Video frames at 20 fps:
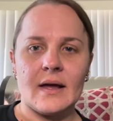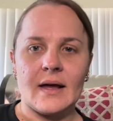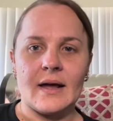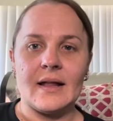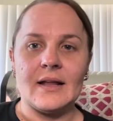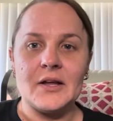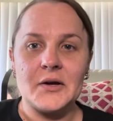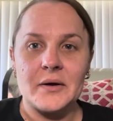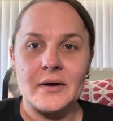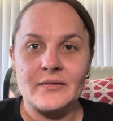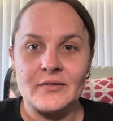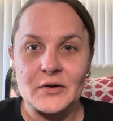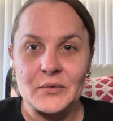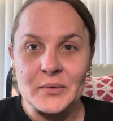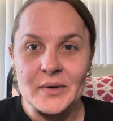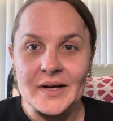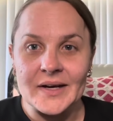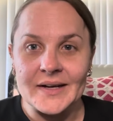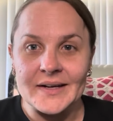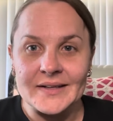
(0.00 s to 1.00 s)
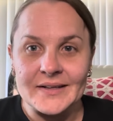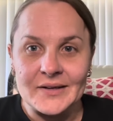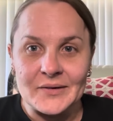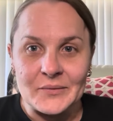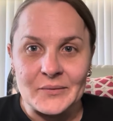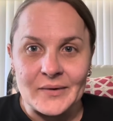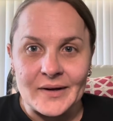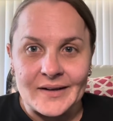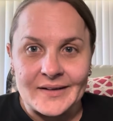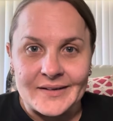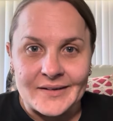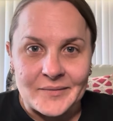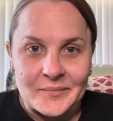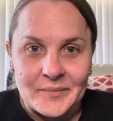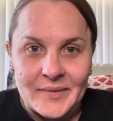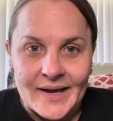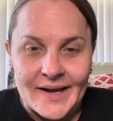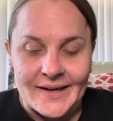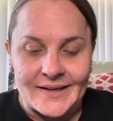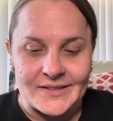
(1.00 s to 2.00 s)
Hello everyone, welcome
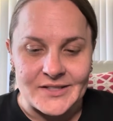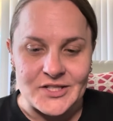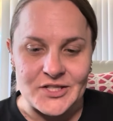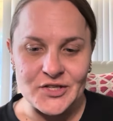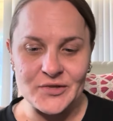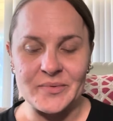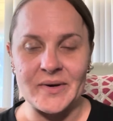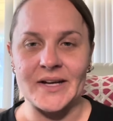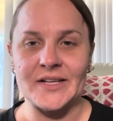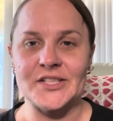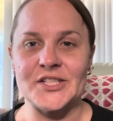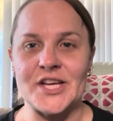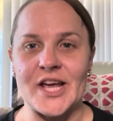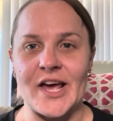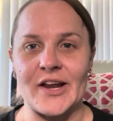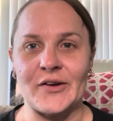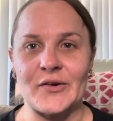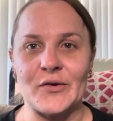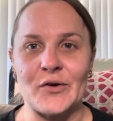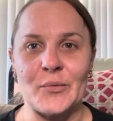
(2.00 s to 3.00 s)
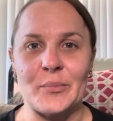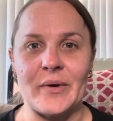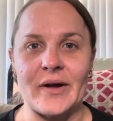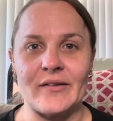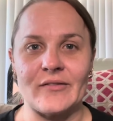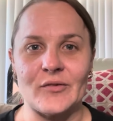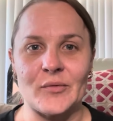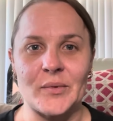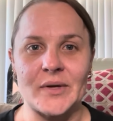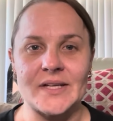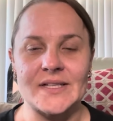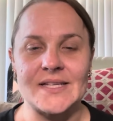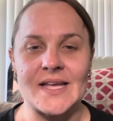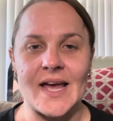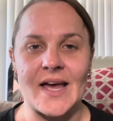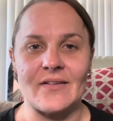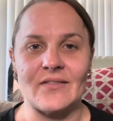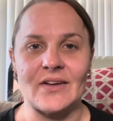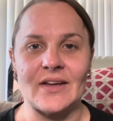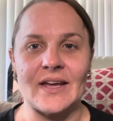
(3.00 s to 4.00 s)
back to my channel. Hope everyone is
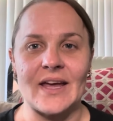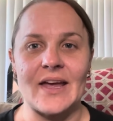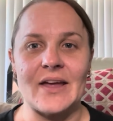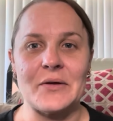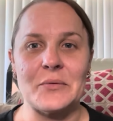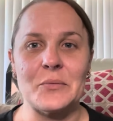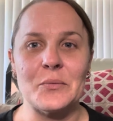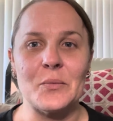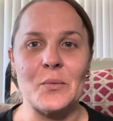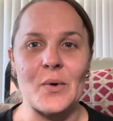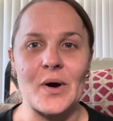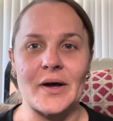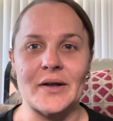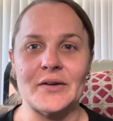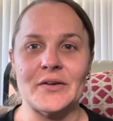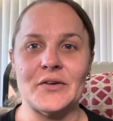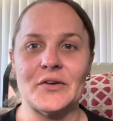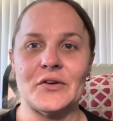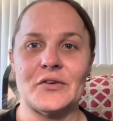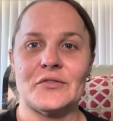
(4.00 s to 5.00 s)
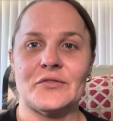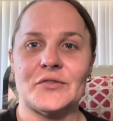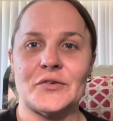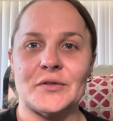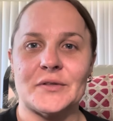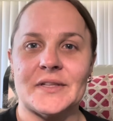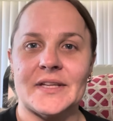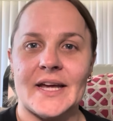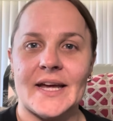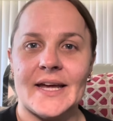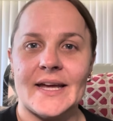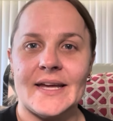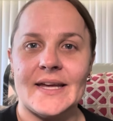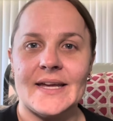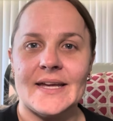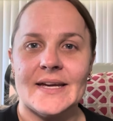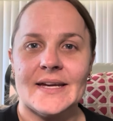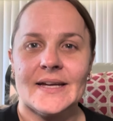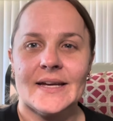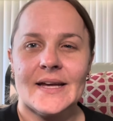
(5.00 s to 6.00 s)
having a wonderful day.
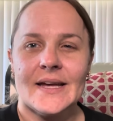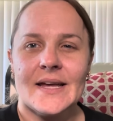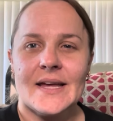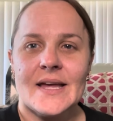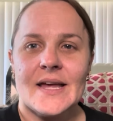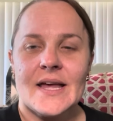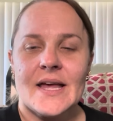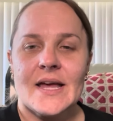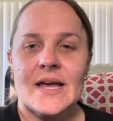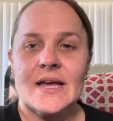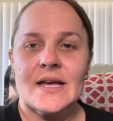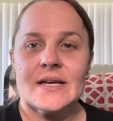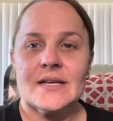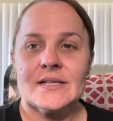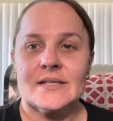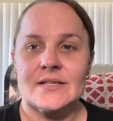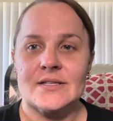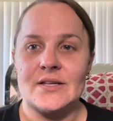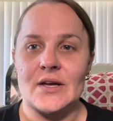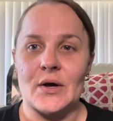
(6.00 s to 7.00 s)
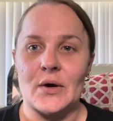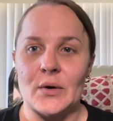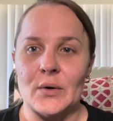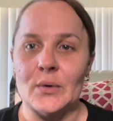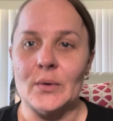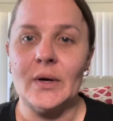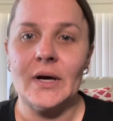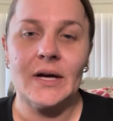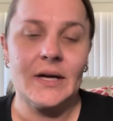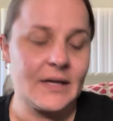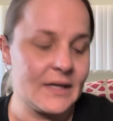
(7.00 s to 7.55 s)
So